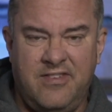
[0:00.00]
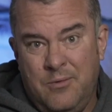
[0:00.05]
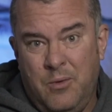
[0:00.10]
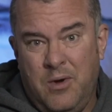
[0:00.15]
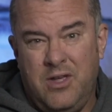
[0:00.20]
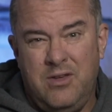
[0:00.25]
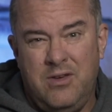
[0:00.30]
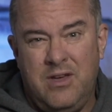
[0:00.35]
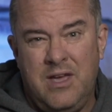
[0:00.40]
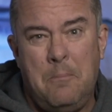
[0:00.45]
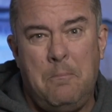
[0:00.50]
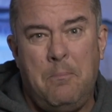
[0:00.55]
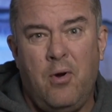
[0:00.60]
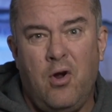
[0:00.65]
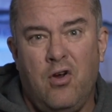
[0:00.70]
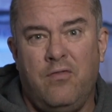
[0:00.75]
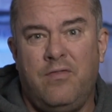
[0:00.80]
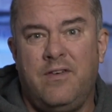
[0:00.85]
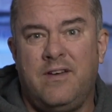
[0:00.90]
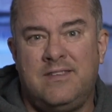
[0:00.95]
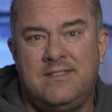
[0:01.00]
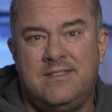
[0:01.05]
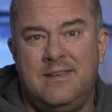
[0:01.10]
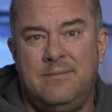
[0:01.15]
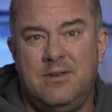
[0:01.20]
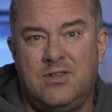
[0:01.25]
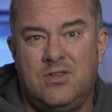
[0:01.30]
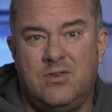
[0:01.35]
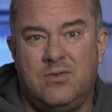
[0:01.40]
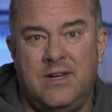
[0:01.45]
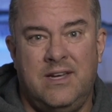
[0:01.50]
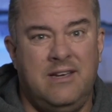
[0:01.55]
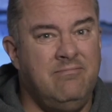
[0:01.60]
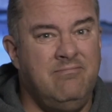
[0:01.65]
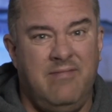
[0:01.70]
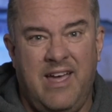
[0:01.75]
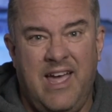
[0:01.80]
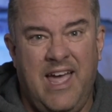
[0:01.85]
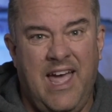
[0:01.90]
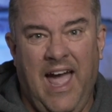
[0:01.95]
Well, you get perfect
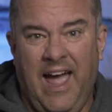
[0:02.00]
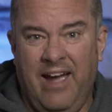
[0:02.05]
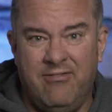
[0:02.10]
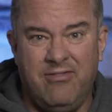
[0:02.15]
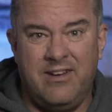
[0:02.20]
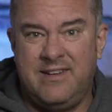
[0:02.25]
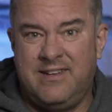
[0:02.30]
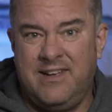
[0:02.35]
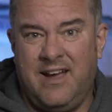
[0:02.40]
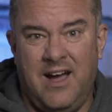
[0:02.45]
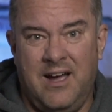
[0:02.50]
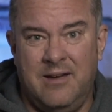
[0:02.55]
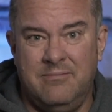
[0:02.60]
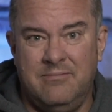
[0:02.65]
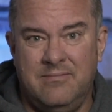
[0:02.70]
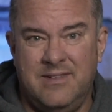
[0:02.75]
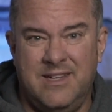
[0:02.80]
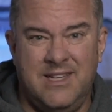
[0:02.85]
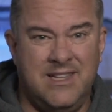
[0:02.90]
symmetry every time.